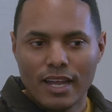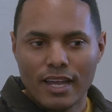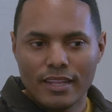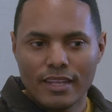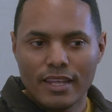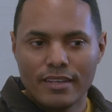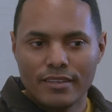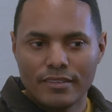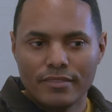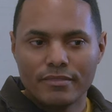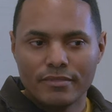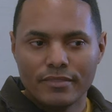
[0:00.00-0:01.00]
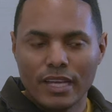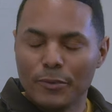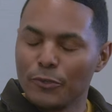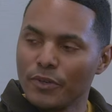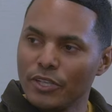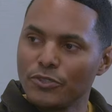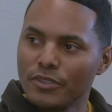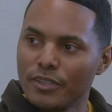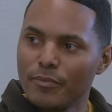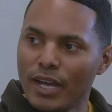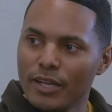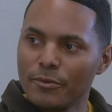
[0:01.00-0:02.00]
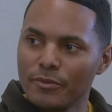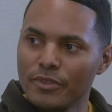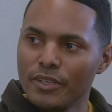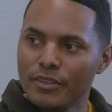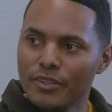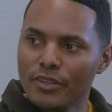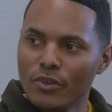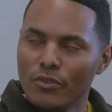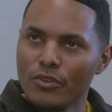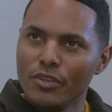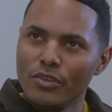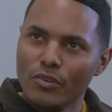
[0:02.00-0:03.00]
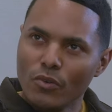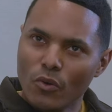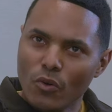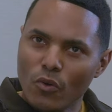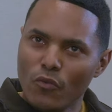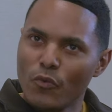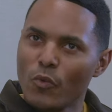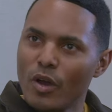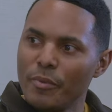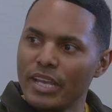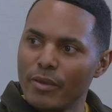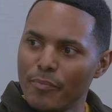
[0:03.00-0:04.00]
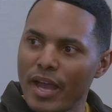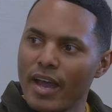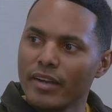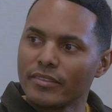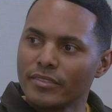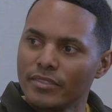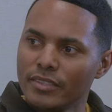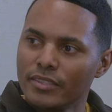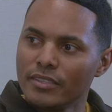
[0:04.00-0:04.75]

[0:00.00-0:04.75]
And then immigration, the overwhelming impact